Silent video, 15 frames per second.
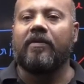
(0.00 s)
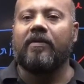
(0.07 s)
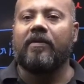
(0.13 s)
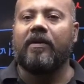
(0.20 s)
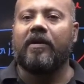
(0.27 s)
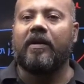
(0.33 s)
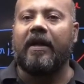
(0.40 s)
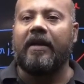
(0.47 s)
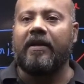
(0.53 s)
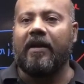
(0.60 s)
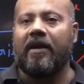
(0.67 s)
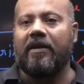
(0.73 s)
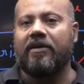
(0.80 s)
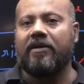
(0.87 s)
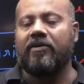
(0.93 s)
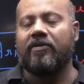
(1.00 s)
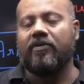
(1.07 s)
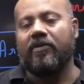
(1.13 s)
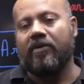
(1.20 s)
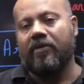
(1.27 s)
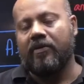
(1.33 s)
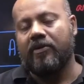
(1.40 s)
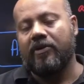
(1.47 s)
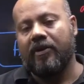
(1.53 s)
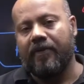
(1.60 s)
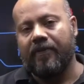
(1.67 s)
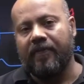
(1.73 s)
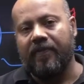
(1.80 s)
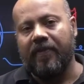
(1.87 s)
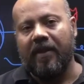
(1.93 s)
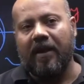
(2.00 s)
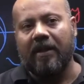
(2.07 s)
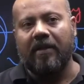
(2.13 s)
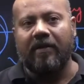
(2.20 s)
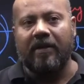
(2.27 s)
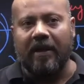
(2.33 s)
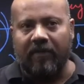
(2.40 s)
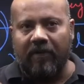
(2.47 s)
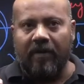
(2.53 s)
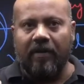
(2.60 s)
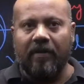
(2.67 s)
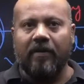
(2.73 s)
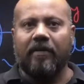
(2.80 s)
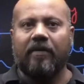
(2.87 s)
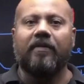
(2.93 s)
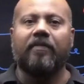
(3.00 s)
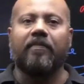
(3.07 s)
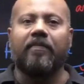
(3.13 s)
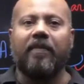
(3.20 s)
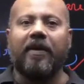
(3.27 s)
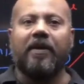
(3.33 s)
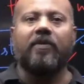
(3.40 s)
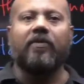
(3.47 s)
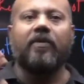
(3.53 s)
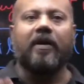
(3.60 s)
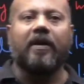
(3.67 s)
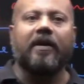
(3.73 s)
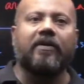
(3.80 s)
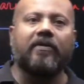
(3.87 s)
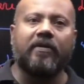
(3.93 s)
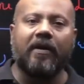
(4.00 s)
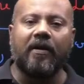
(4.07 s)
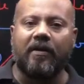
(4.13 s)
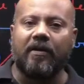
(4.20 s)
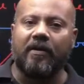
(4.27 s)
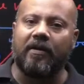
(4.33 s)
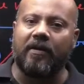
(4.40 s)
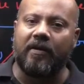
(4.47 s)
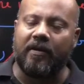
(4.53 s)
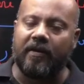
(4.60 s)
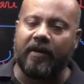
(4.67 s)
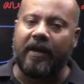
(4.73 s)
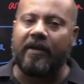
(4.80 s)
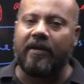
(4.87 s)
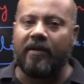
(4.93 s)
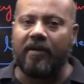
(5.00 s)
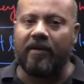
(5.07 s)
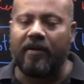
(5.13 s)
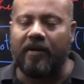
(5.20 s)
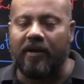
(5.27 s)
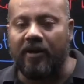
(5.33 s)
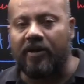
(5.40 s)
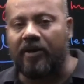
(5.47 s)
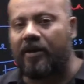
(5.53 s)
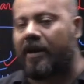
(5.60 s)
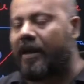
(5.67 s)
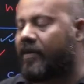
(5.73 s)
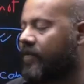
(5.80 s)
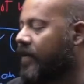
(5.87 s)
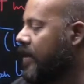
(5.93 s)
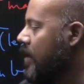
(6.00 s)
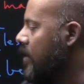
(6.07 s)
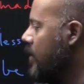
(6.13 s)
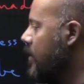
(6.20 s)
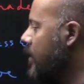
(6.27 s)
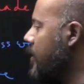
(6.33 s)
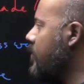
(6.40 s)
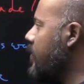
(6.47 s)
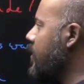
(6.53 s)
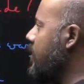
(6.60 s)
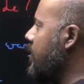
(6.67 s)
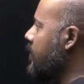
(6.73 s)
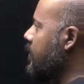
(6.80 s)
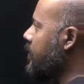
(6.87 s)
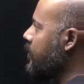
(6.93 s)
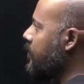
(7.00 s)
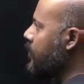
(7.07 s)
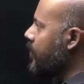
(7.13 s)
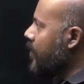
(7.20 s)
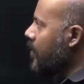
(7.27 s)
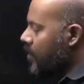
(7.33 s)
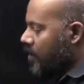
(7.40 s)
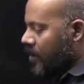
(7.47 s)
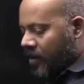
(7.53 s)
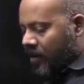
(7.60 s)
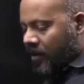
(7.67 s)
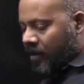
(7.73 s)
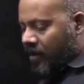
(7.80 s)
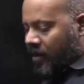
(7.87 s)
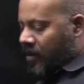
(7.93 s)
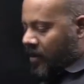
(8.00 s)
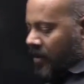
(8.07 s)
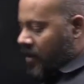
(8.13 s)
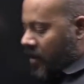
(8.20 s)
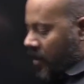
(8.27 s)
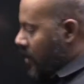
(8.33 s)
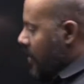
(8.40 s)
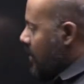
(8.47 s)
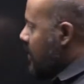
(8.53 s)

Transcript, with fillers: the right answer to your question. Otherwise, I will make you connect to the right teacher, right faculty, right mentor. Now, let